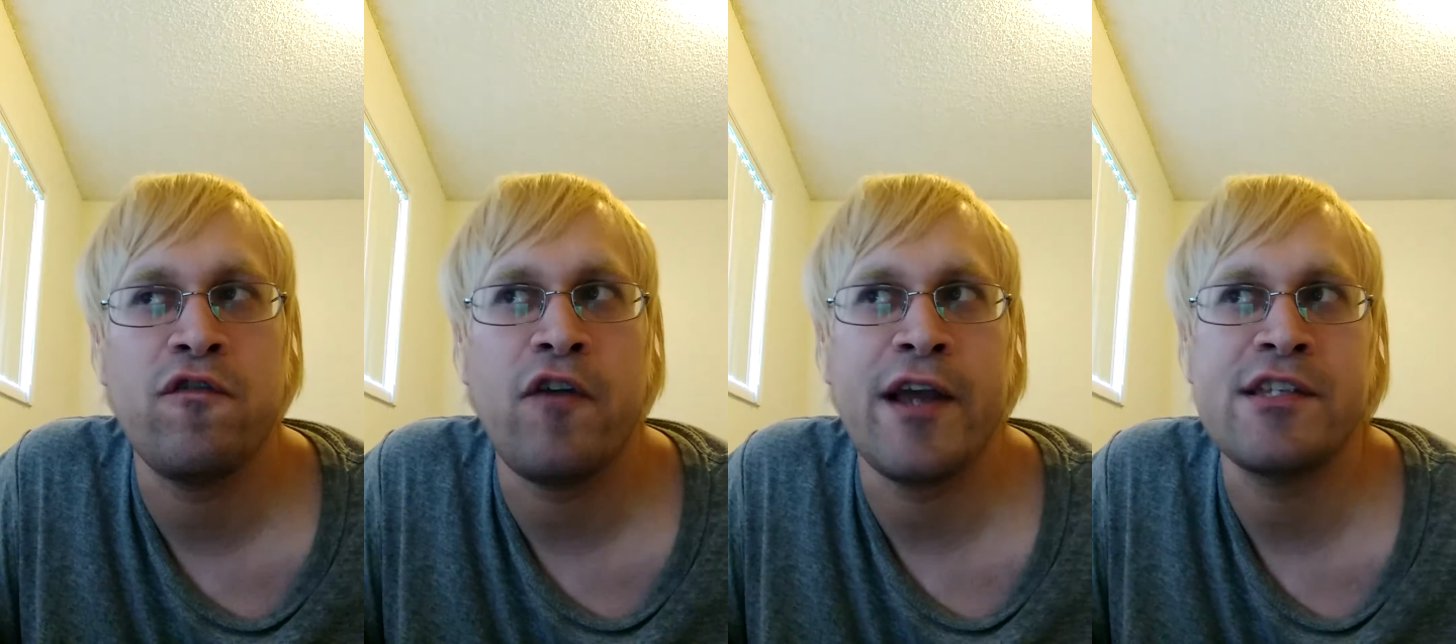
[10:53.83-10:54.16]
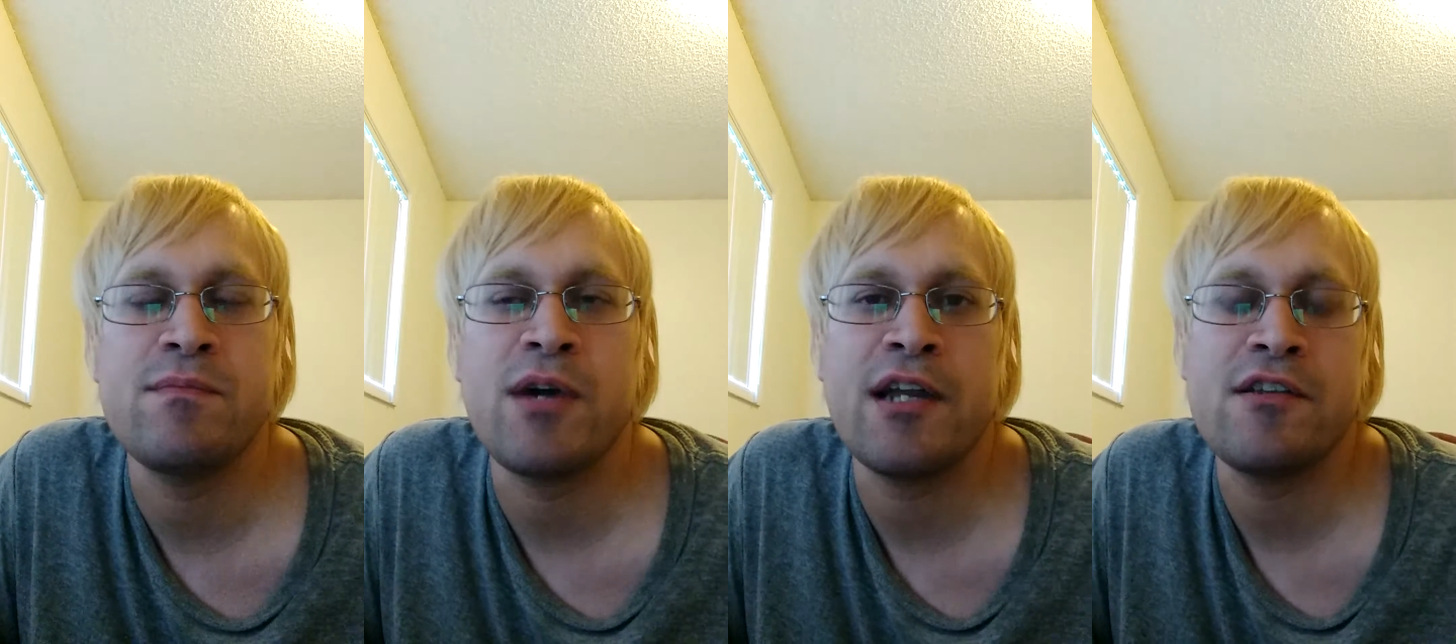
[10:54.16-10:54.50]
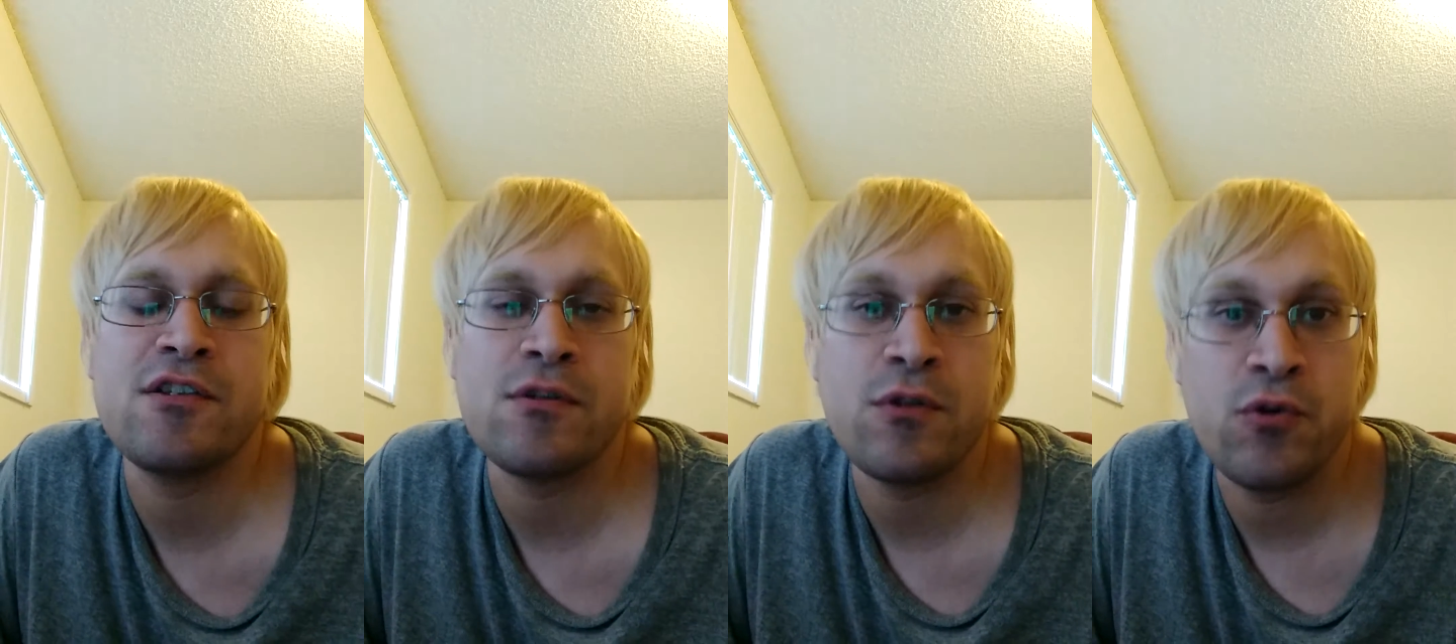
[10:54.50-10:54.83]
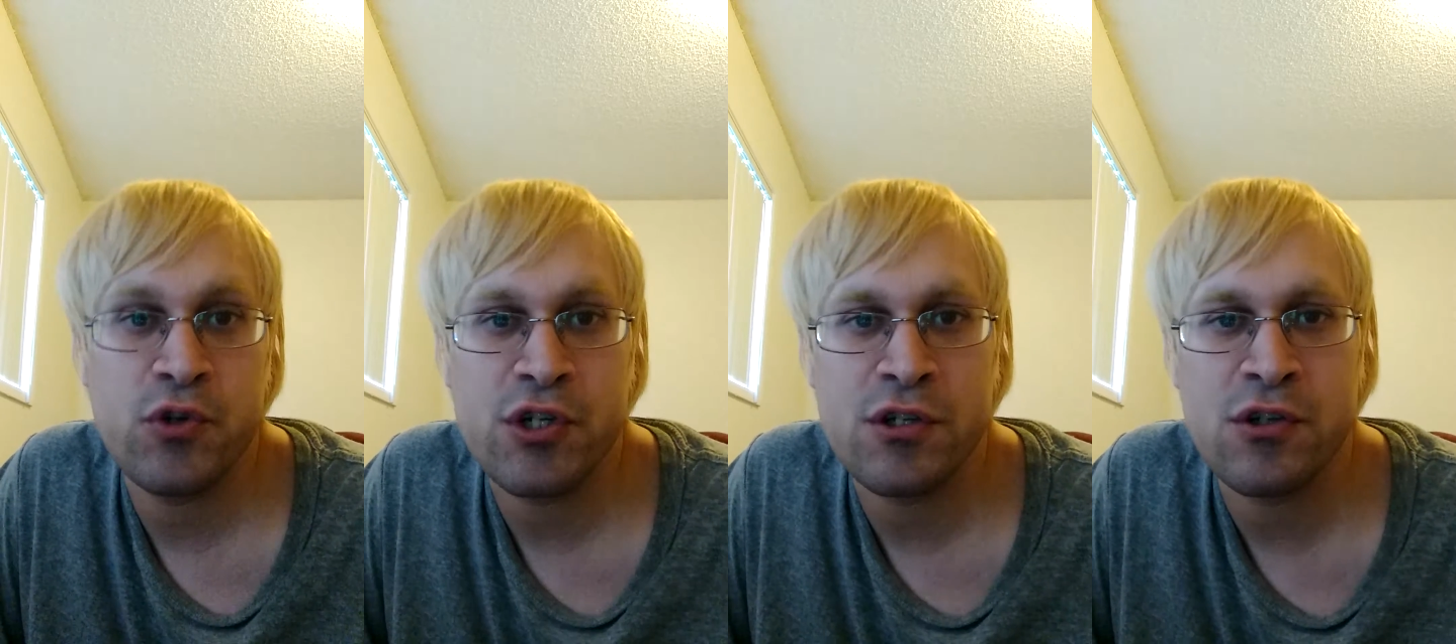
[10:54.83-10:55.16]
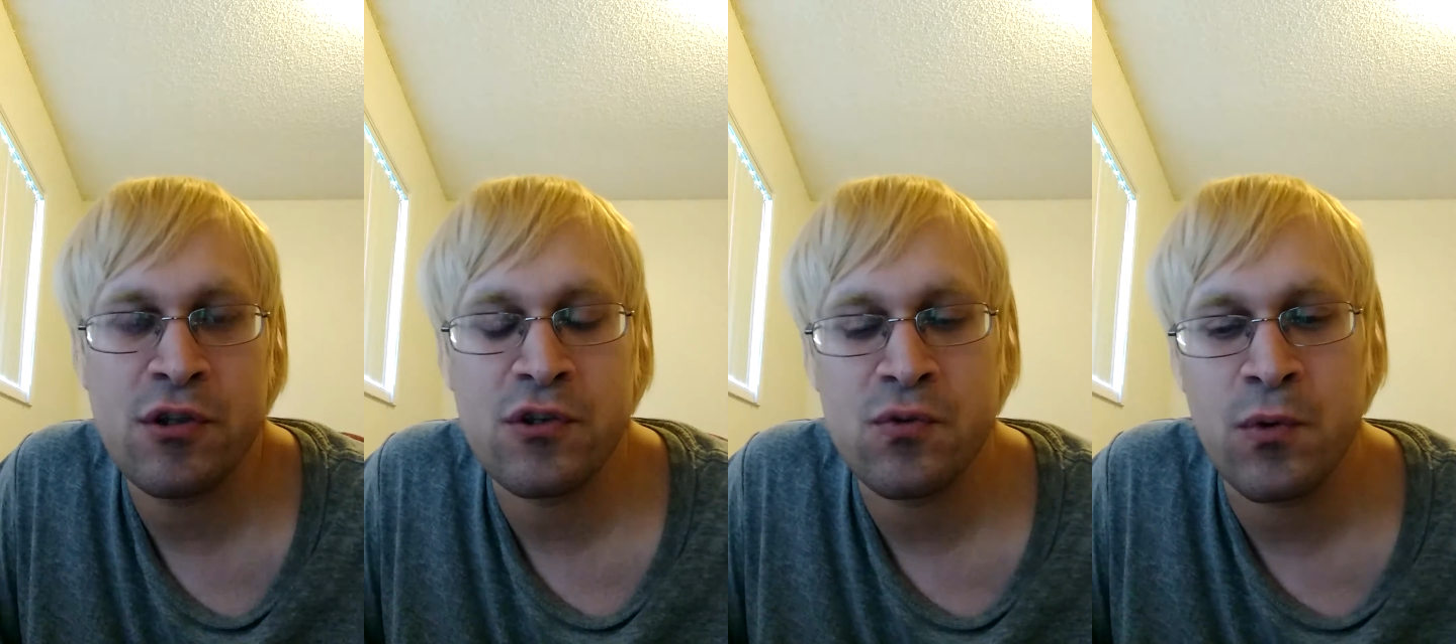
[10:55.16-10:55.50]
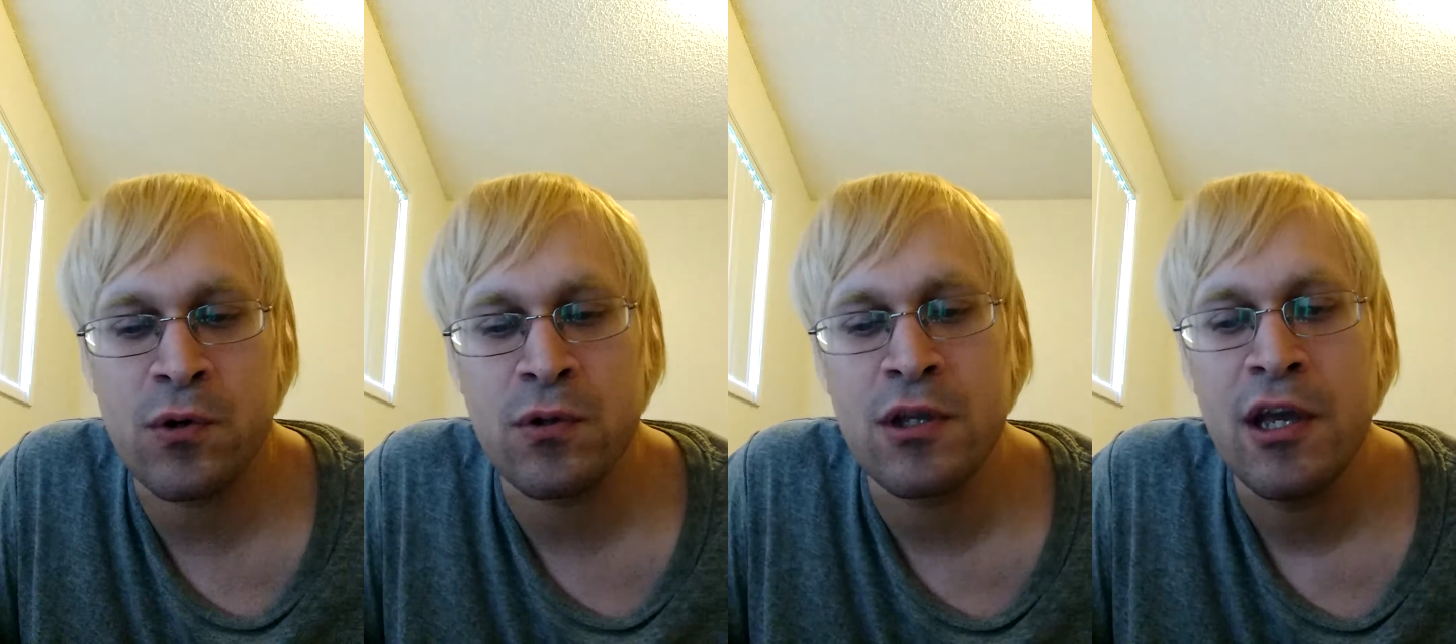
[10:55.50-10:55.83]
find some kind of solution to this
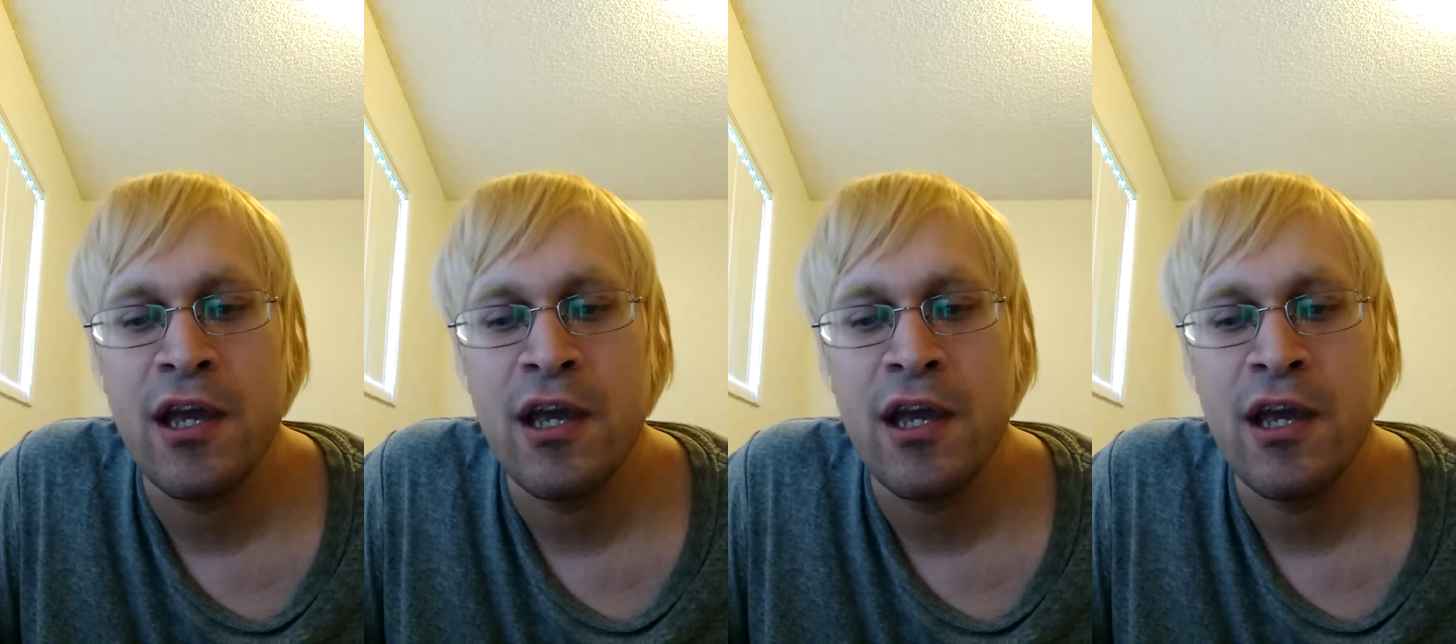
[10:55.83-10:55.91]
world.